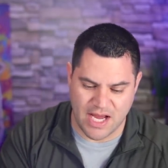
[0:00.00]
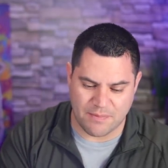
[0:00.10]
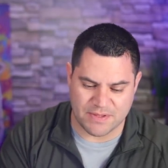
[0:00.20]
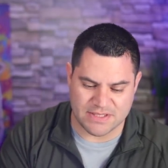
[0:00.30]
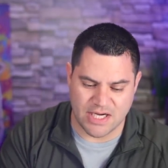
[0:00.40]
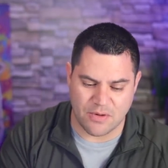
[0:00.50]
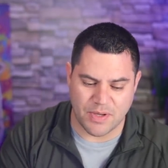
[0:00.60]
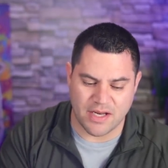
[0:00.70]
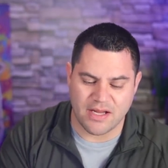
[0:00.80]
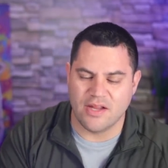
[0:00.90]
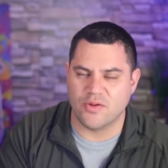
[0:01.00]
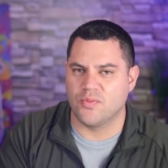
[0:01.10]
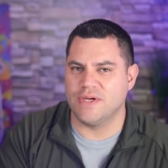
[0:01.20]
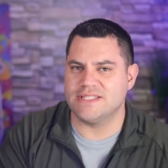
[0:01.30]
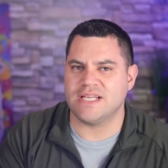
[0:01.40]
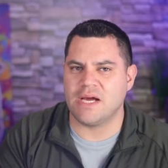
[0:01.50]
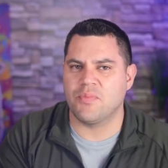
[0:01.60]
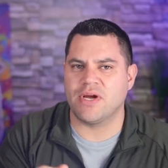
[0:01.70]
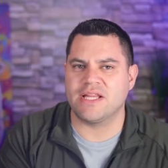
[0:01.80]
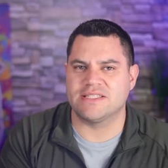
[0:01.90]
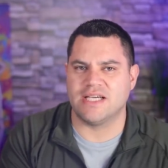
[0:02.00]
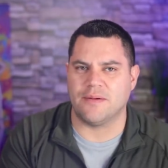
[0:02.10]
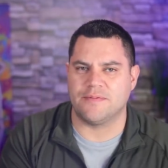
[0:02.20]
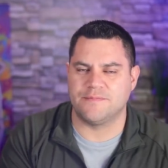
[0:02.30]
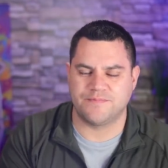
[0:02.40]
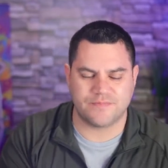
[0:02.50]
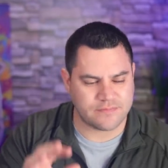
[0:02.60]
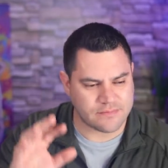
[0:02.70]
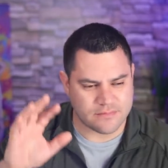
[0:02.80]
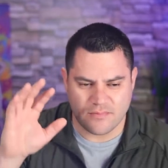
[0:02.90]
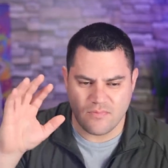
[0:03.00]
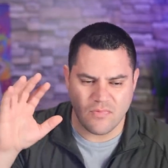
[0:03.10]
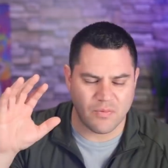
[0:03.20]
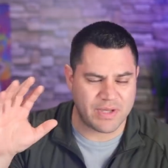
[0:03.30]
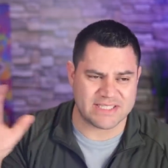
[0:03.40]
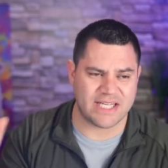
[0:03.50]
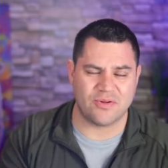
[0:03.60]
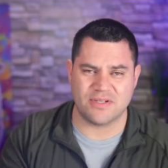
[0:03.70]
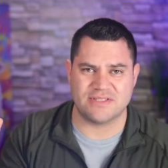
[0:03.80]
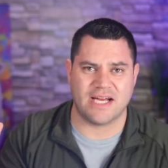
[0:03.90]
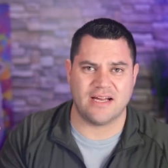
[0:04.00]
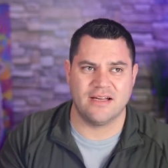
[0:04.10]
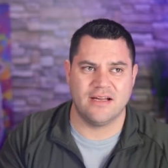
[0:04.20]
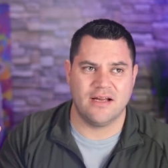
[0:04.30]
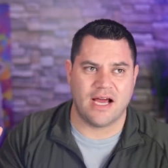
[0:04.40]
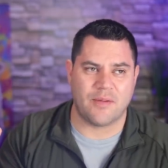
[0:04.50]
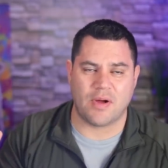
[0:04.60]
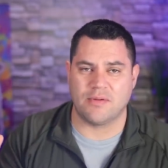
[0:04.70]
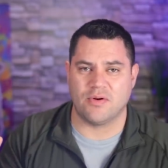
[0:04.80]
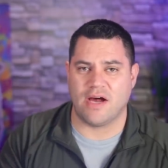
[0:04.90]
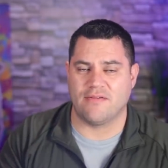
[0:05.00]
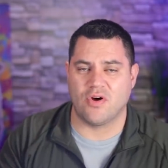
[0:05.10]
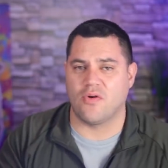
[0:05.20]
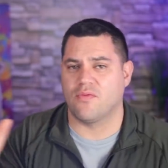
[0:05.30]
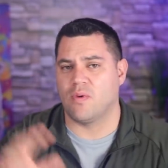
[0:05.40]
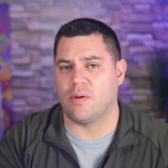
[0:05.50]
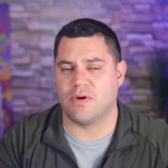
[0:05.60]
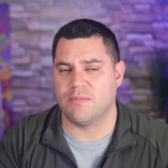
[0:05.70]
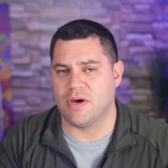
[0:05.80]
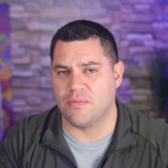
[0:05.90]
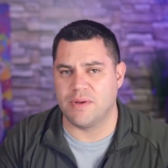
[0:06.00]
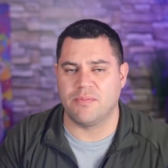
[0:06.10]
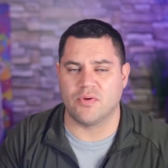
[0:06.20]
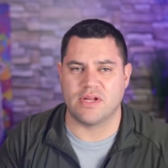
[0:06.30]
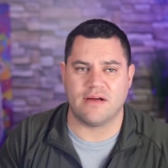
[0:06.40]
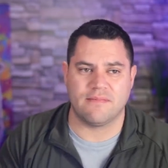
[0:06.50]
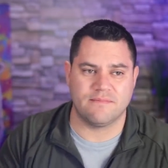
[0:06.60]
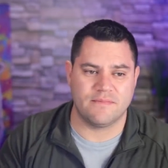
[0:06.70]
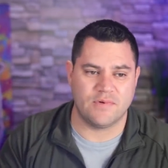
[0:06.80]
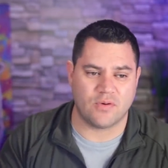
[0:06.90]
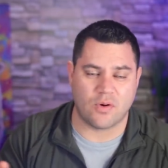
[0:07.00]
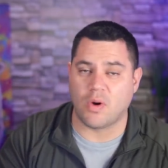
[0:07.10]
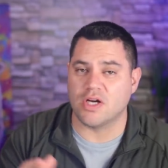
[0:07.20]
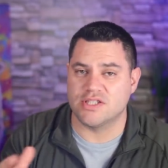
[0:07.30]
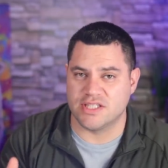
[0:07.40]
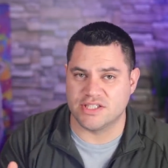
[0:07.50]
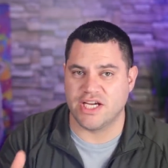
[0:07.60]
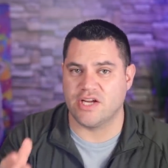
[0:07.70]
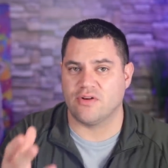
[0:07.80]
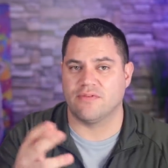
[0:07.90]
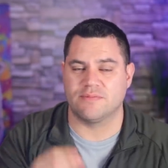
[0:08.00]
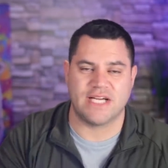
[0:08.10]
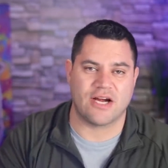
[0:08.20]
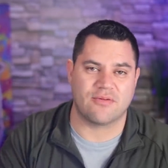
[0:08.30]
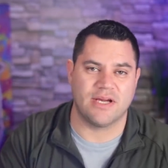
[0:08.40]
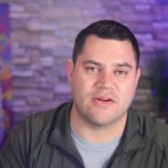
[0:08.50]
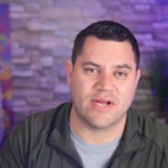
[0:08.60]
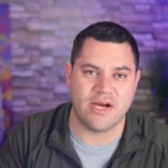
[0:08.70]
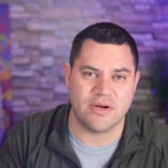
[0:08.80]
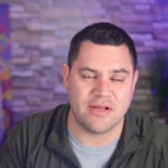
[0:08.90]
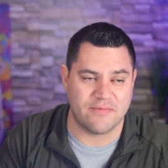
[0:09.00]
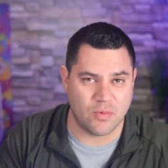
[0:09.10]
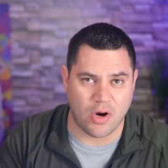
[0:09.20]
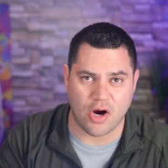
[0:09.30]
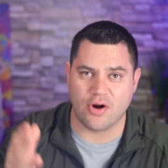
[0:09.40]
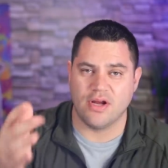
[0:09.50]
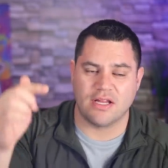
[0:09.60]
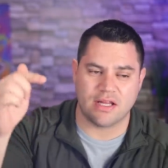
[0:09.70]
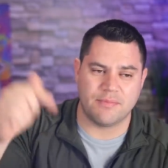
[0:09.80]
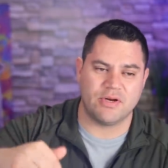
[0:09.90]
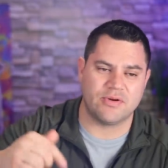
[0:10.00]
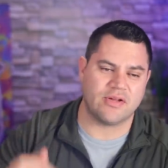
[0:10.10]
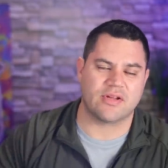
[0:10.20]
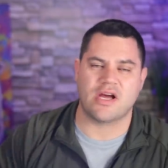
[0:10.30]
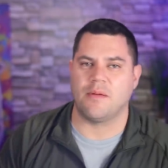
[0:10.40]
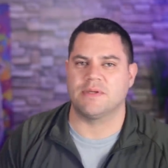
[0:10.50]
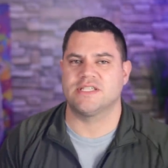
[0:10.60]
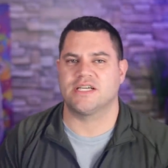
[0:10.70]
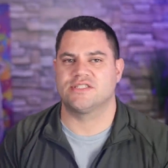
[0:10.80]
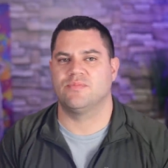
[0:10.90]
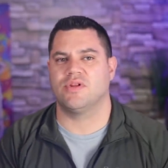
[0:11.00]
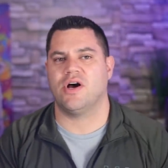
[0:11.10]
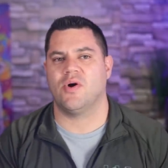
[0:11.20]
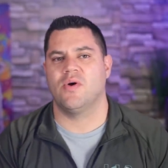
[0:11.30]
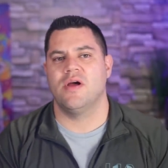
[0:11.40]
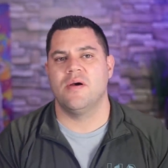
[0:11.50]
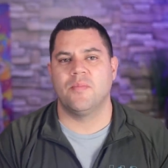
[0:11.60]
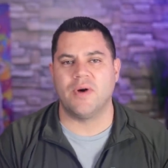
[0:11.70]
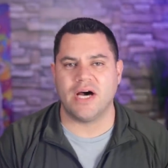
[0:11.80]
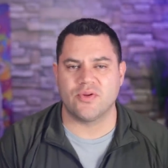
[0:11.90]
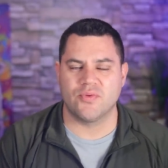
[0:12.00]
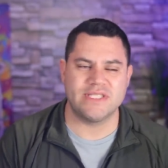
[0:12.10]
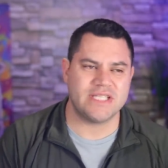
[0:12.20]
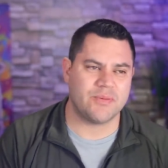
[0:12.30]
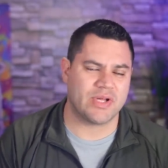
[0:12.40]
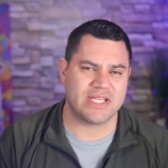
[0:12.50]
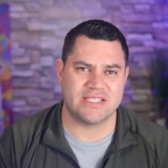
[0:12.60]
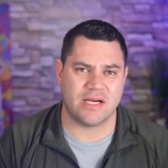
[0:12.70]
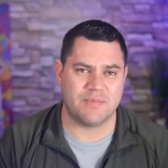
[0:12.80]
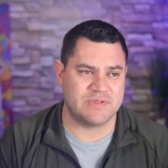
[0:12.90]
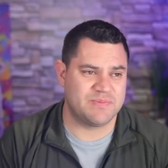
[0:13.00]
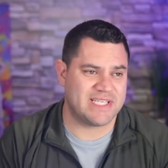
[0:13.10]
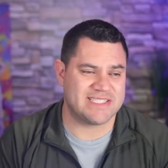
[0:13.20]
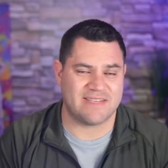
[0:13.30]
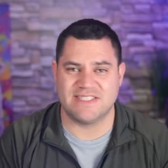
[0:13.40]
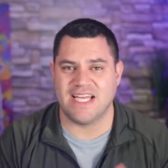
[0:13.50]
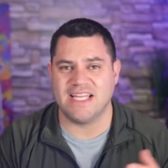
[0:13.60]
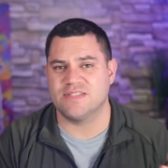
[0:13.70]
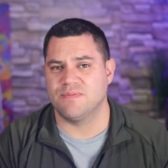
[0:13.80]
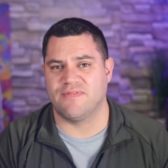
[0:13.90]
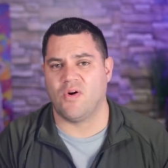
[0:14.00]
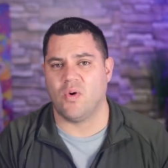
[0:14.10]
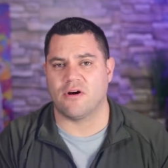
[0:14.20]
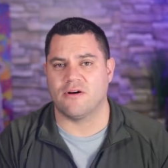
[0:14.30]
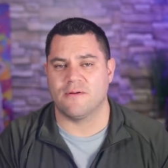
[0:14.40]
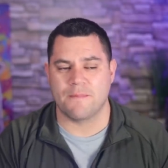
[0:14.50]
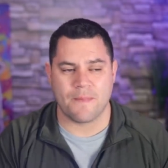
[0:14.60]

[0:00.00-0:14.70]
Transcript: happens there. But the reason I bring this up, because I know there's not, I probably don't have an overwhelming amount of people that you know are watching the channel from Sacramento County. If you are, let me know down in the comment section below. But the reason I bring this up is because I've said this before.